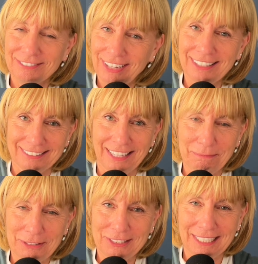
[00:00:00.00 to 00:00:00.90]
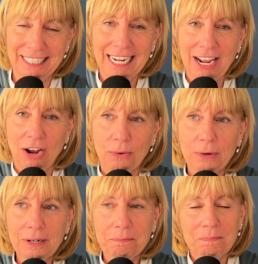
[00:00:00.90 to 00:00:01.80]
follow that person.
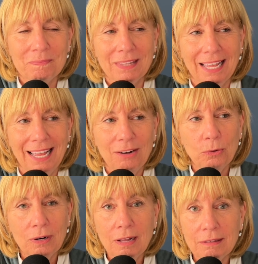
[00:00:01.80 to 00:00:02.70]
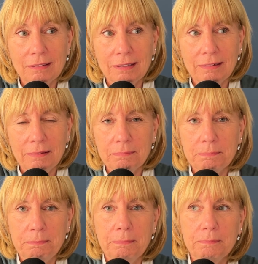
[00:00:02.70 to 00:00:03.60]
Or I'll
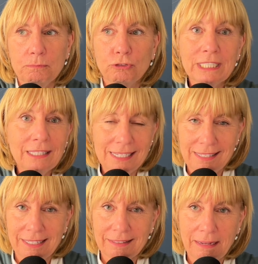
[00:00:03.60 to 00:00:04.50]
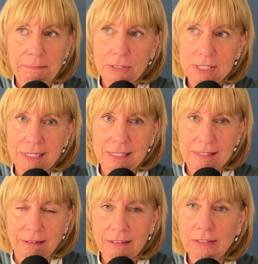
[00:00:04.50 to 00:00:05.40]
realize like that person
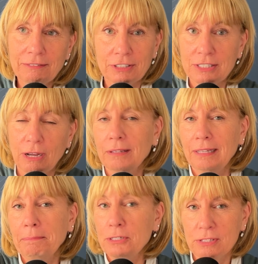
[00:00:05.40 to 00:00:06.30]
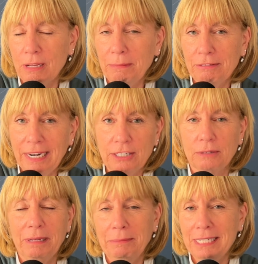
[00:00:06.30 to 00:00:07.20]
is clever. That person's on my radar.
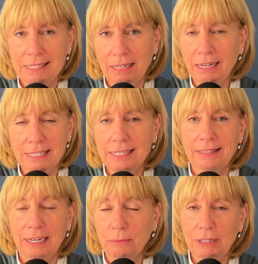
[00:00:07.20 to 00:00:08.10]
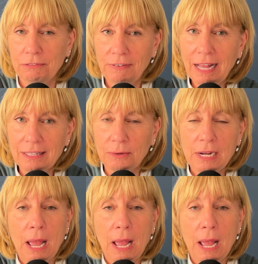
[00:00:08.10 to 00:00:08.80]
Maybe it's not content that I want to follow,